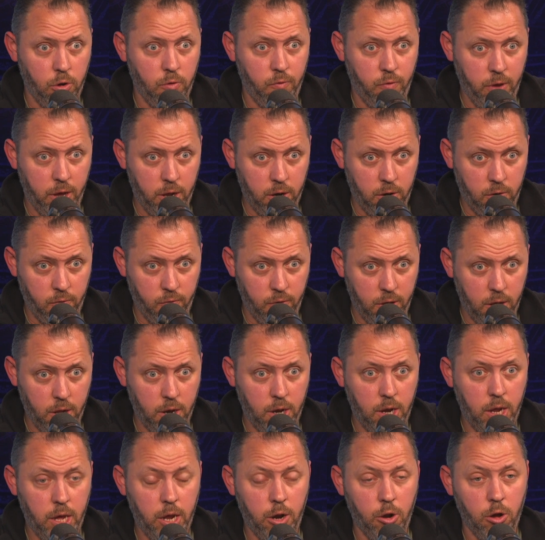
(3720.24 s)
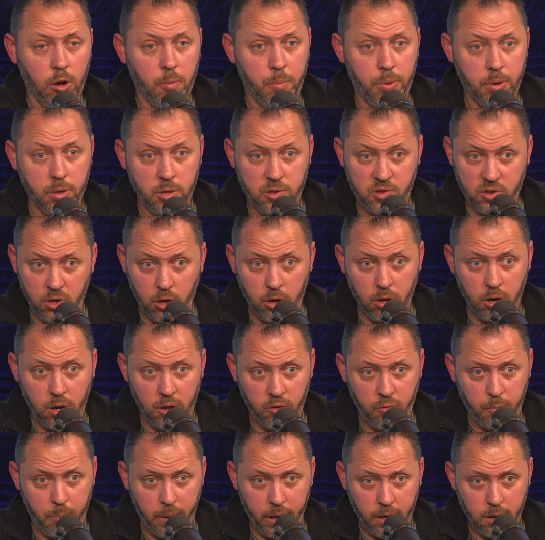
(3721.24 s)
Van der Ven, and I'd put Sarr
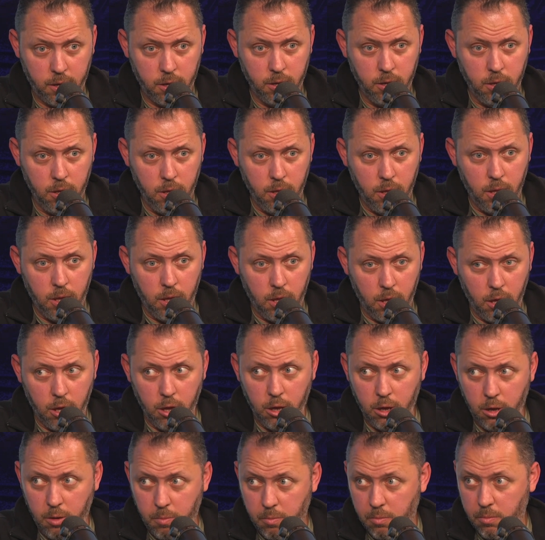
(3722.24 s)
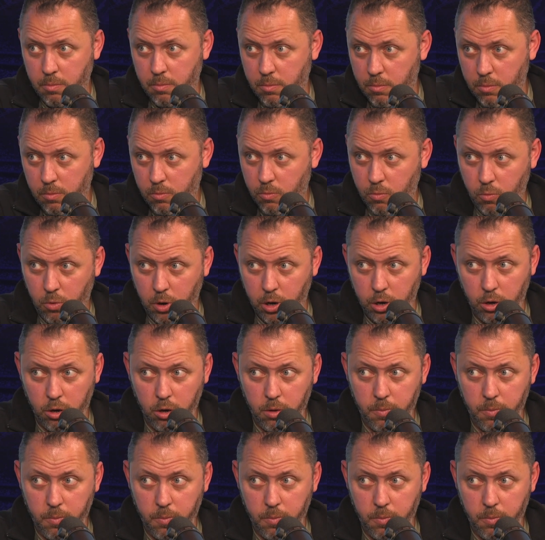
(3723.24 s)
left back. Why not?